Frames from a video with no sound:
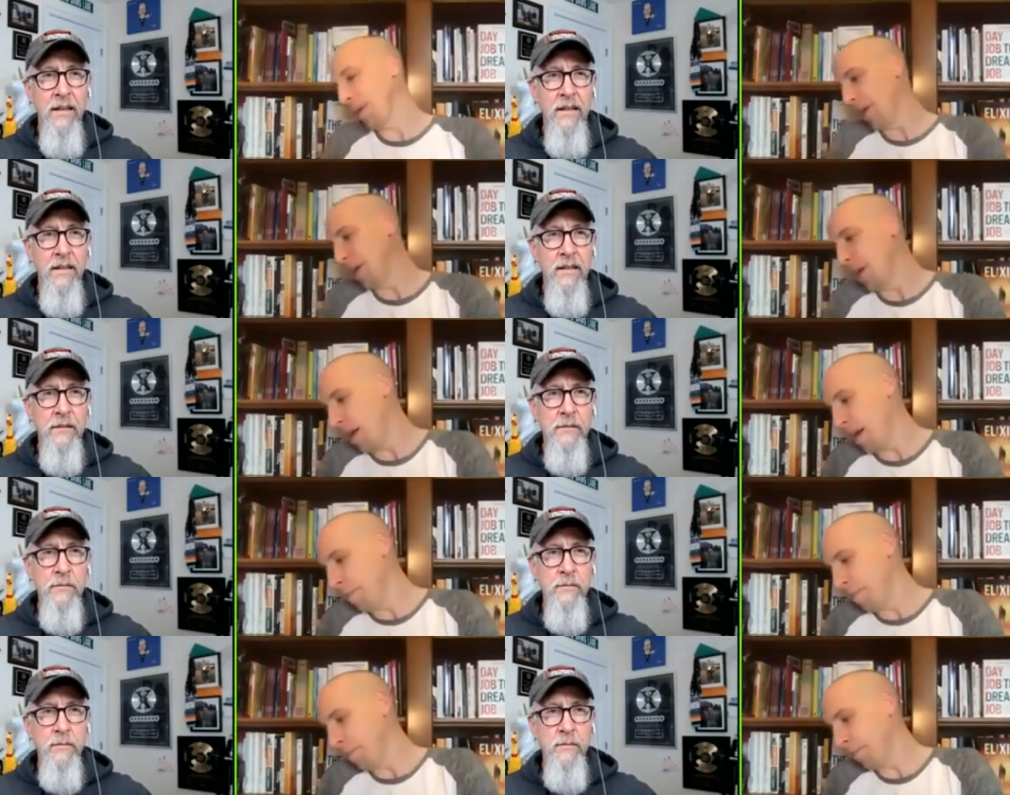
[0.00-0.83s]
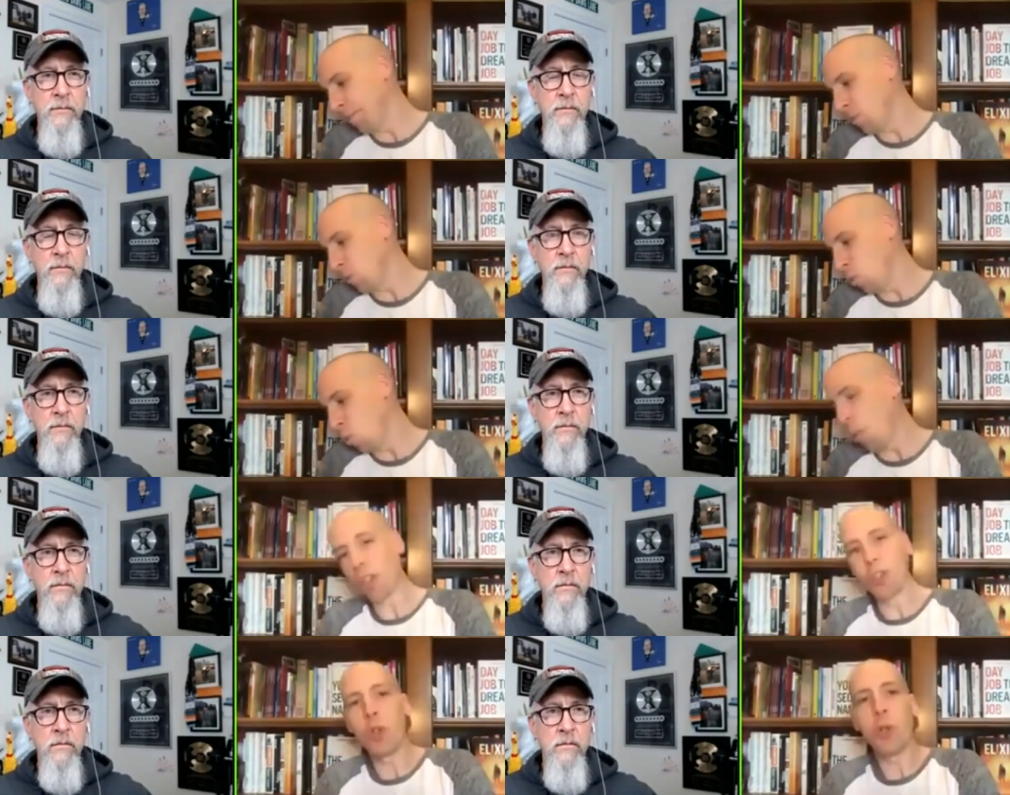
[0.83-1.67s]
Speaker 1: it. Um,
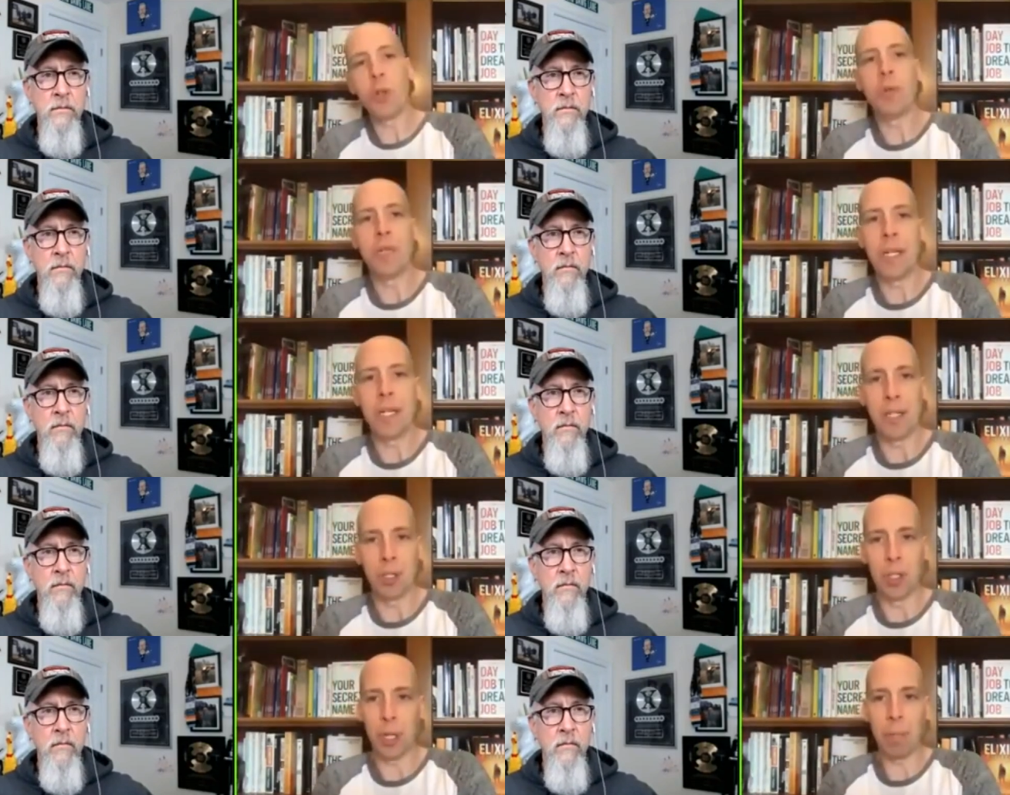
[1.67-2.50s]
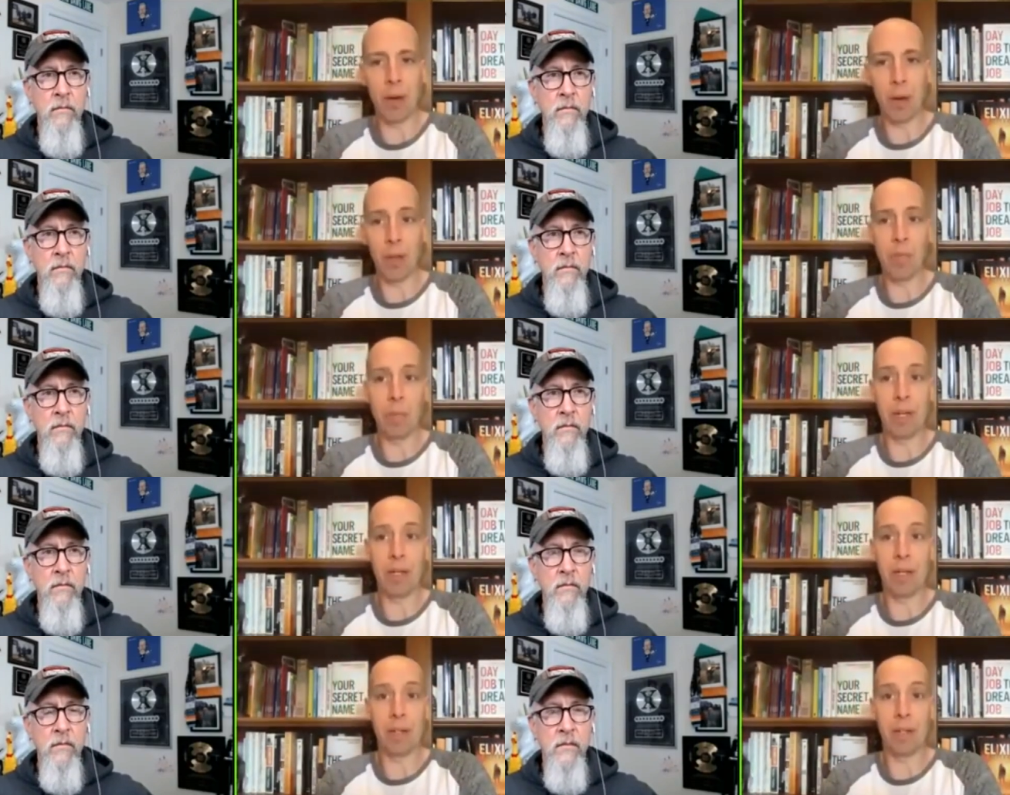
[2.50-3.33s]
what do you need, Jim? I know you've
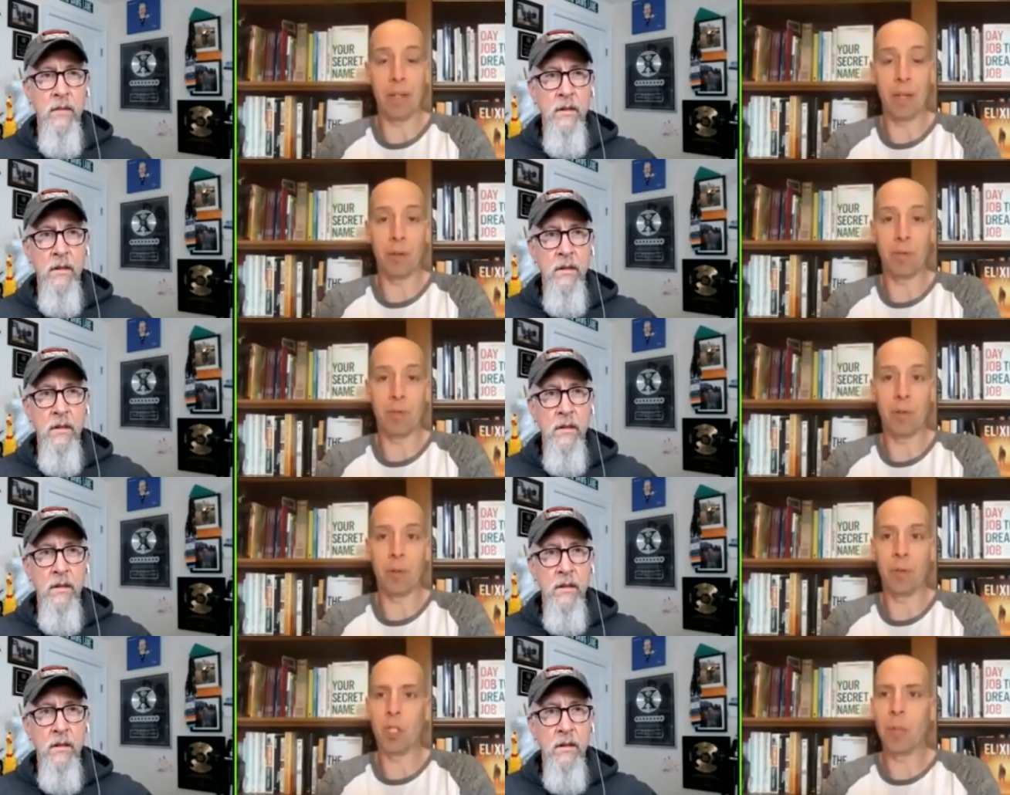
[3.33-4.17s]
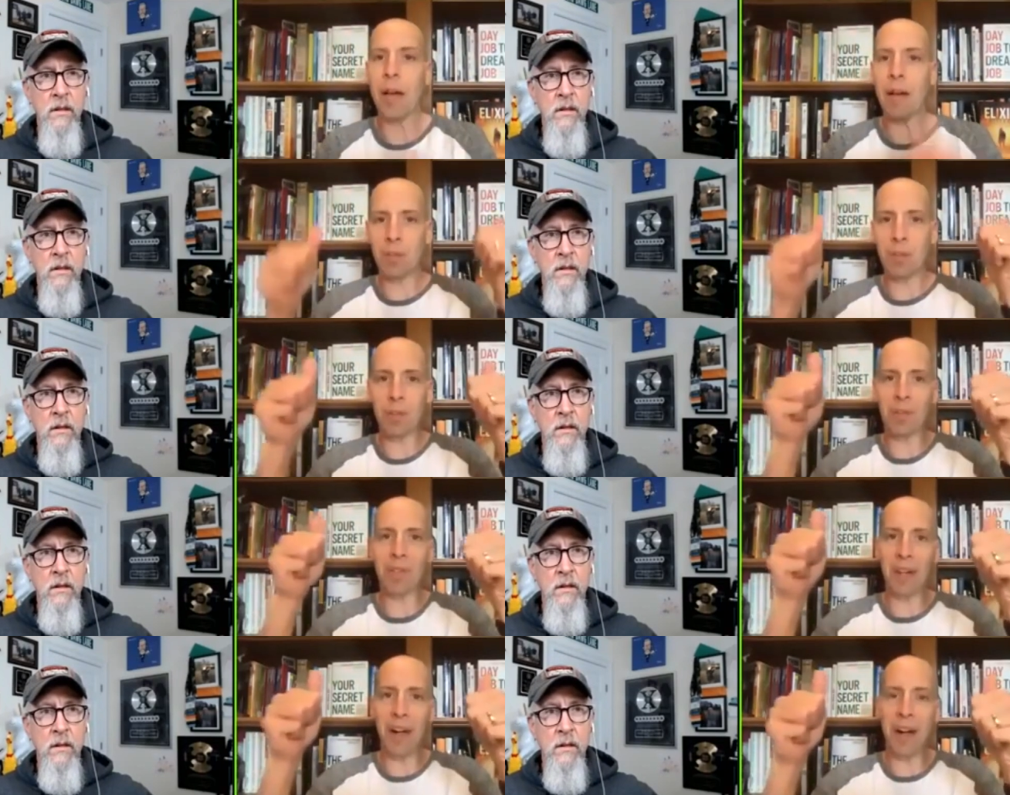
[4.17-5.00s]
been interviewed. Do you have
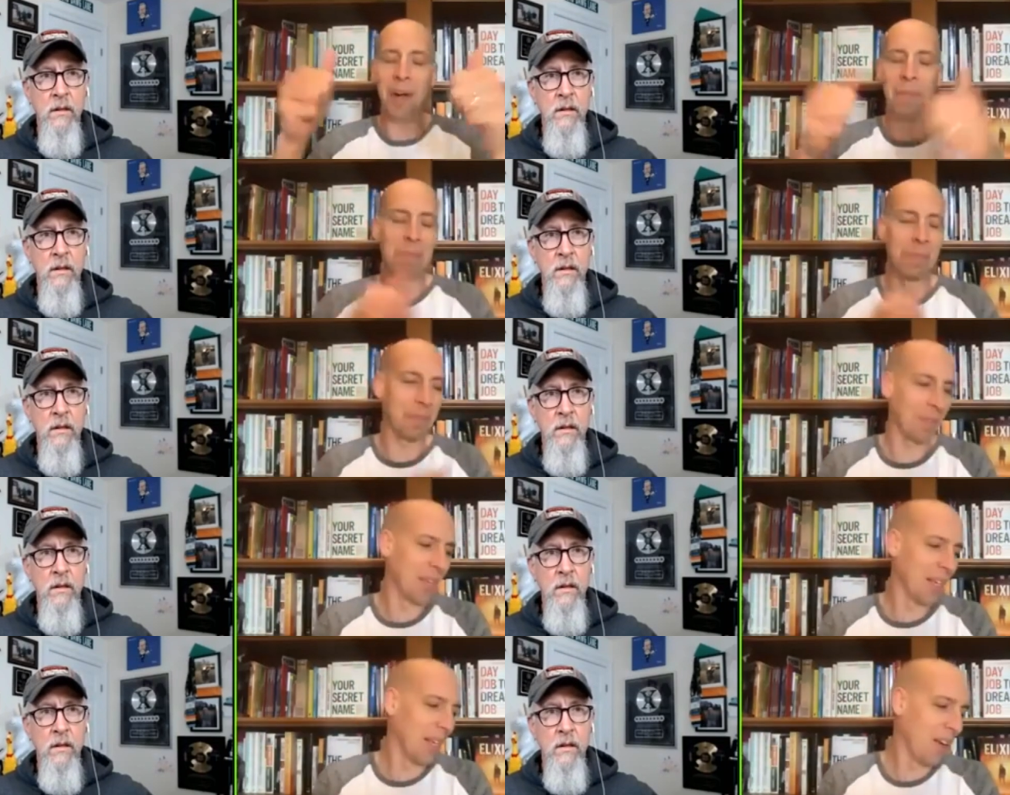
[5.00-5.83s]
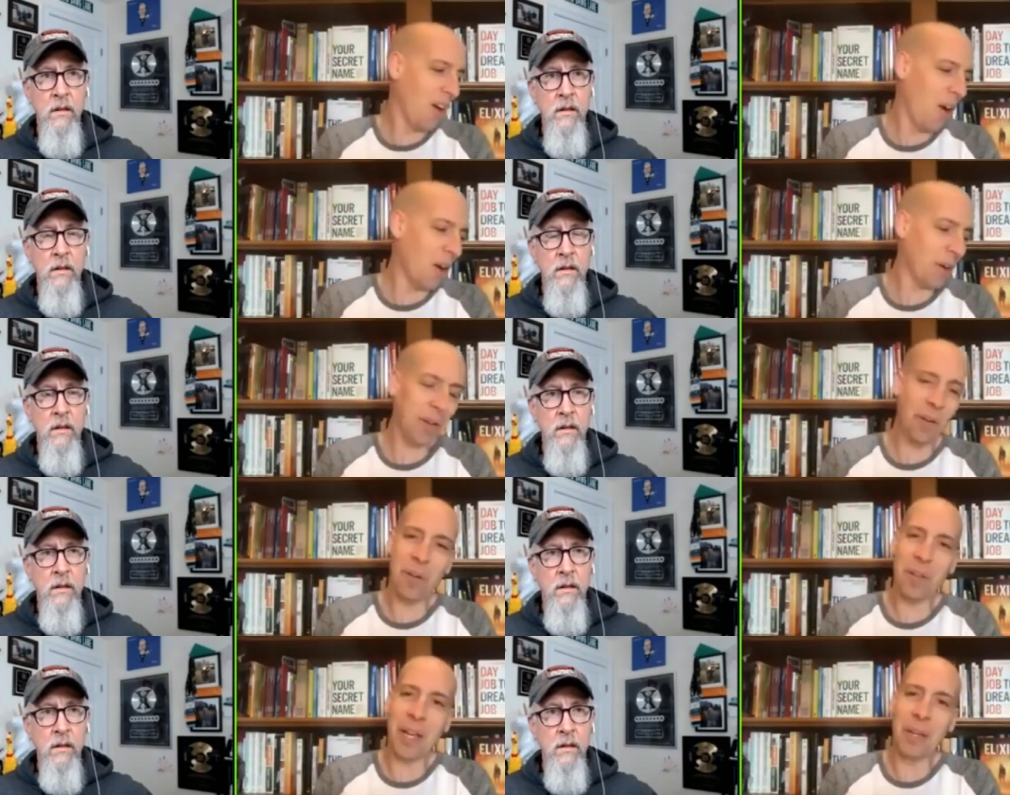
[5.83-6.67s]
your um,
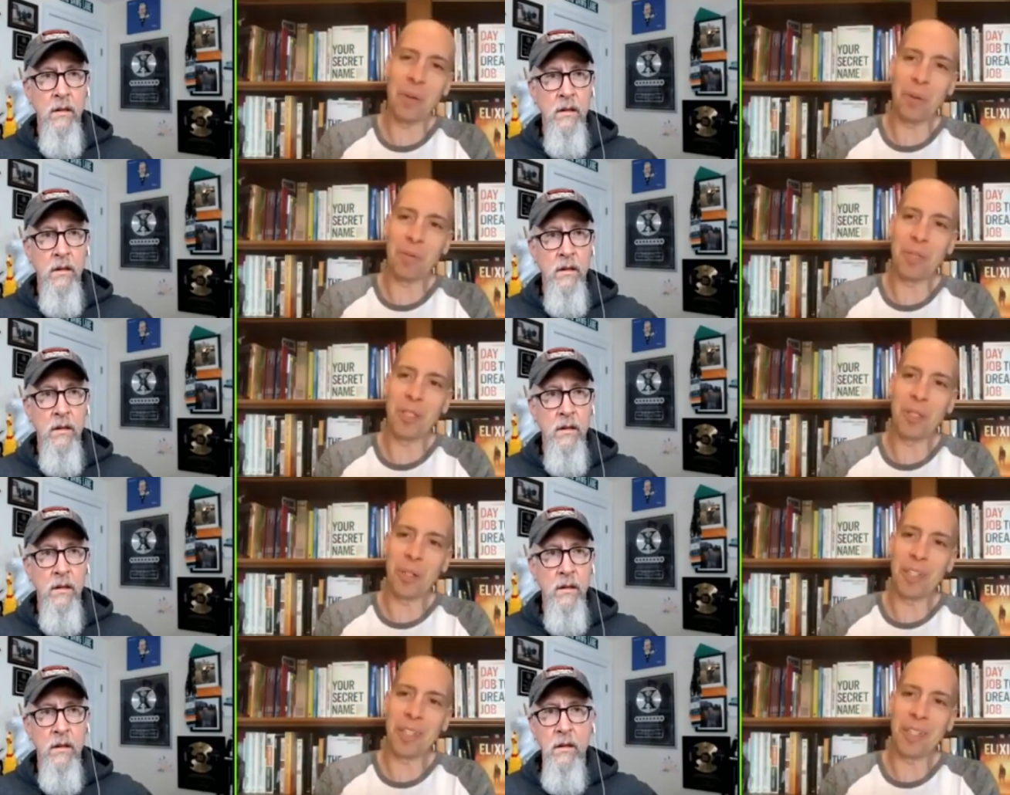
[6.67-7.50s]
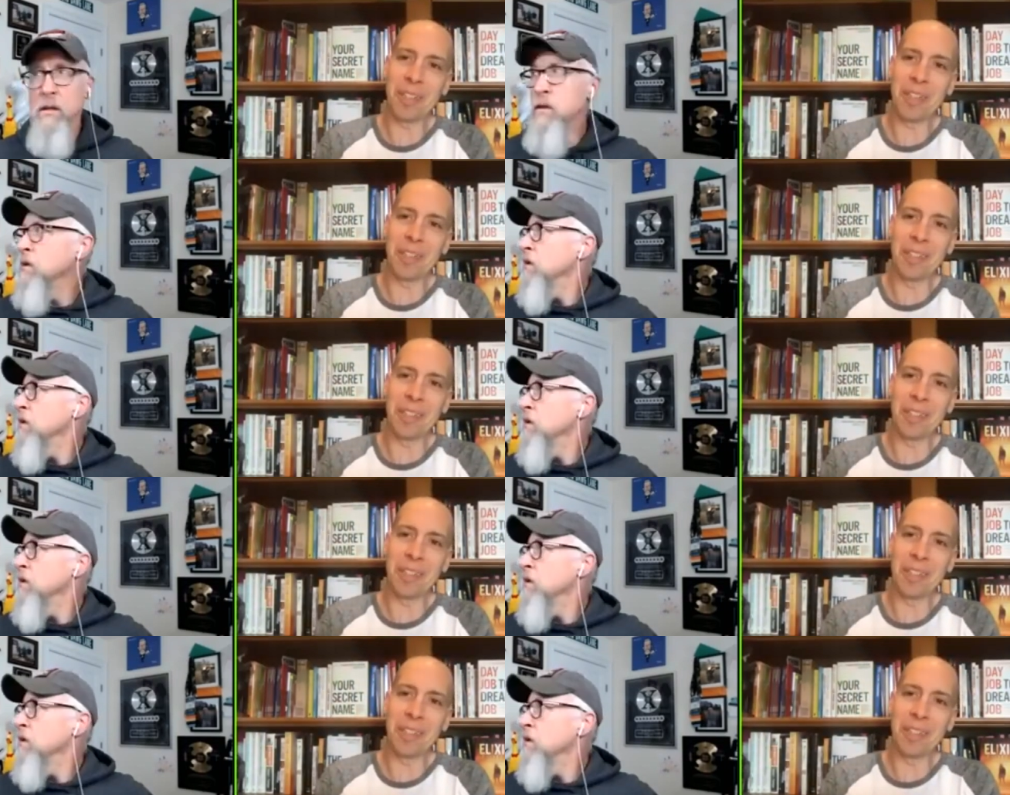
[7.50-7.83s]
article that you were featured in?